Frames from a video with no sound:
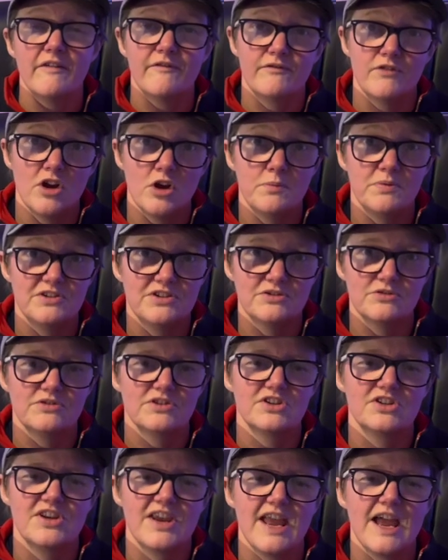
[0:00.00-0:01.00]
up until
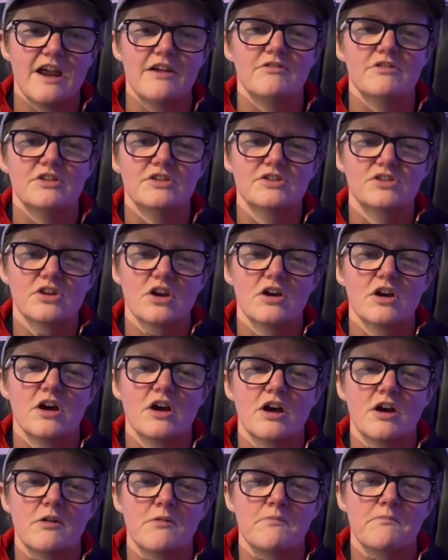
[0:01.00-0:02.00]
the Sierras,
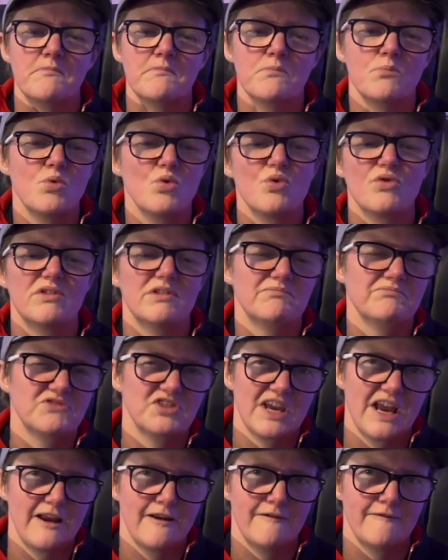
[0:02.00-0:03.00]
more than
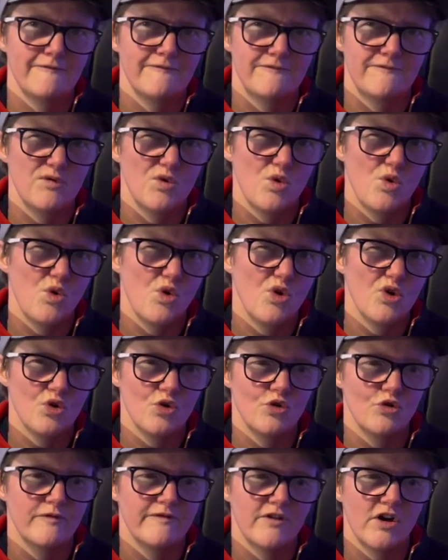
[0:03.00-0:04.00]
say 4
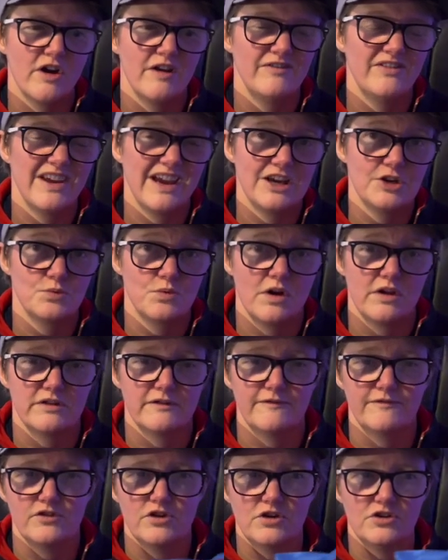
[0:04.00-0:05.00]
or 5 days worth
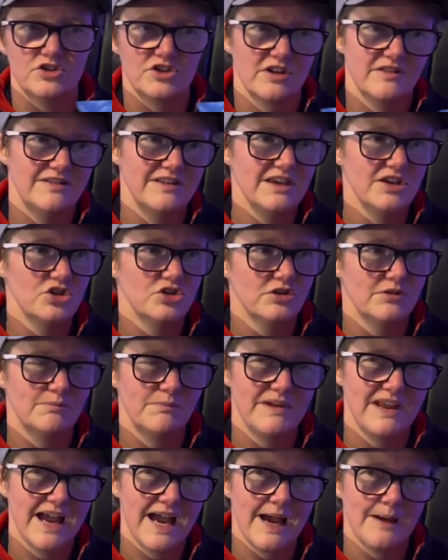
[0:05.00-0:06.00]
of food. So this should
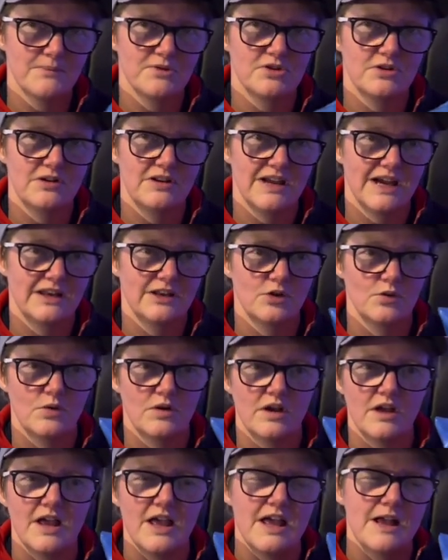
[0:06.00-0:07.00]
be absolutely
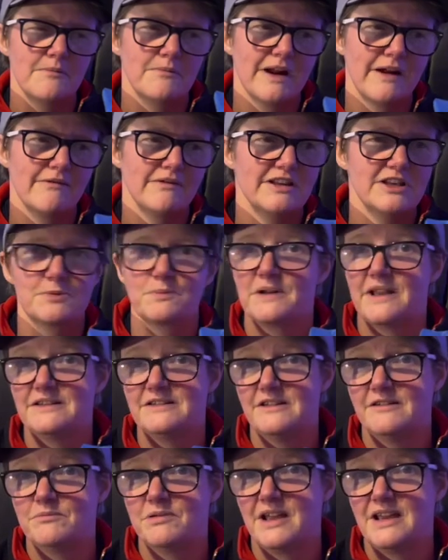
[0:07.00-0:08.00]
adequate. Apparently there's
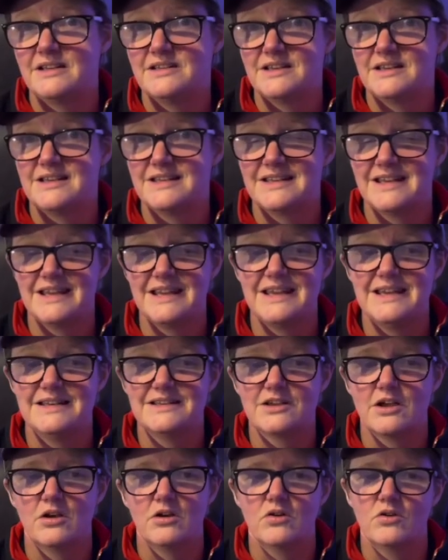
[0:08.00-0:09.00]
plenty of places to
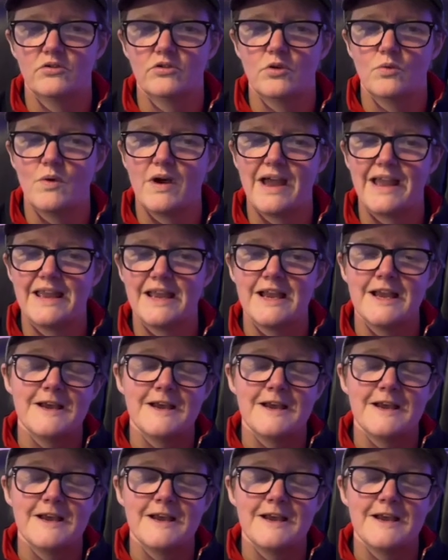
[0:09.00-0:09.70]
eat along the way.